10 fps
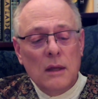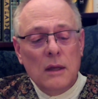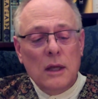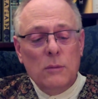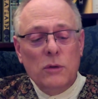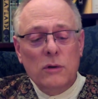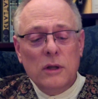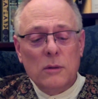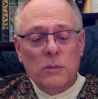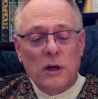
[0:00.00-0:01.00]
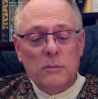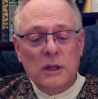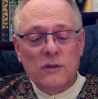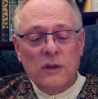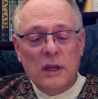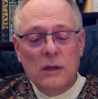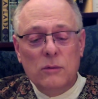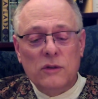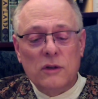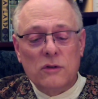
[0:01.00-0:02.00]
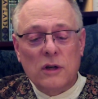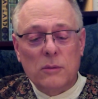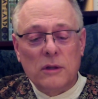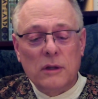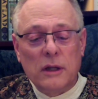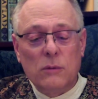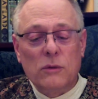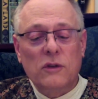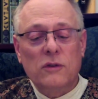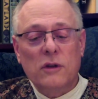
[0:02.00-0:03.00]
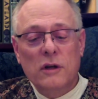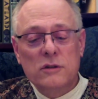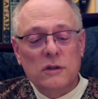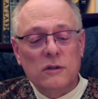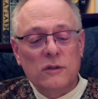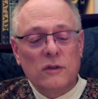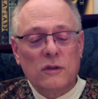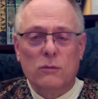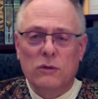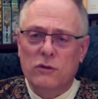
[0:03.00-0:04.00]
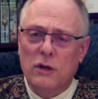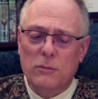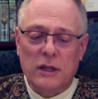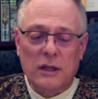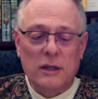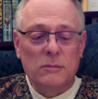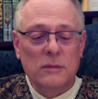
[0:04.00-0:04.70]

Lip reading: He broke in upon me to say he was in trouble, and it was his conscience that was troubling him.